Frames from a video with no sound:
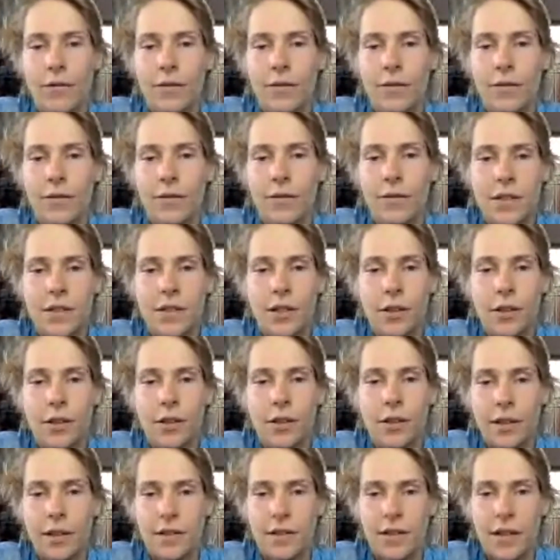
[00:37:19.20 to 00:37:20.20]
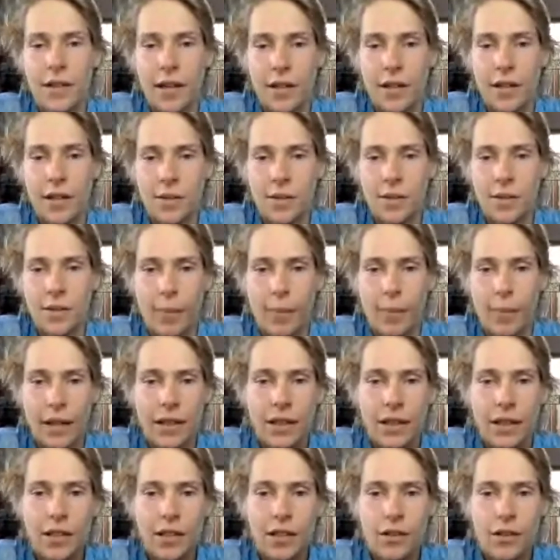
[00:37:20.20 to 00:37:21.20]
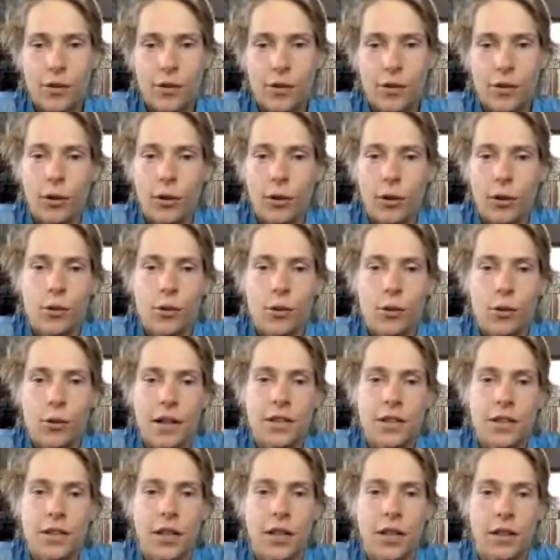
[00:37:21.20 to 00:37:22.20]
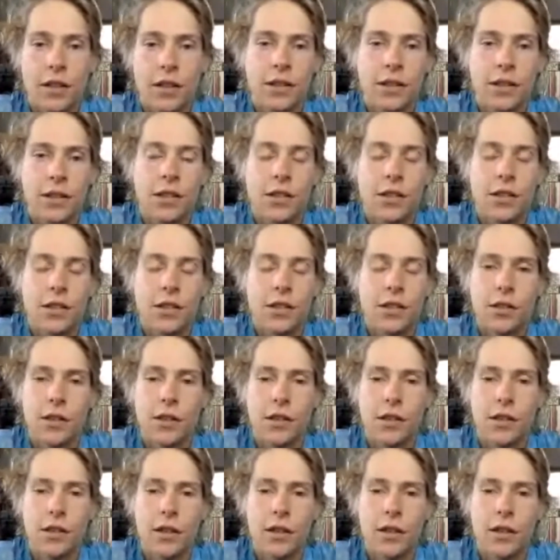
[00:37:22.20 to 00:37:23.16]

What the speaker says: Vanessa Tillman says, my kitty George walks on a leash,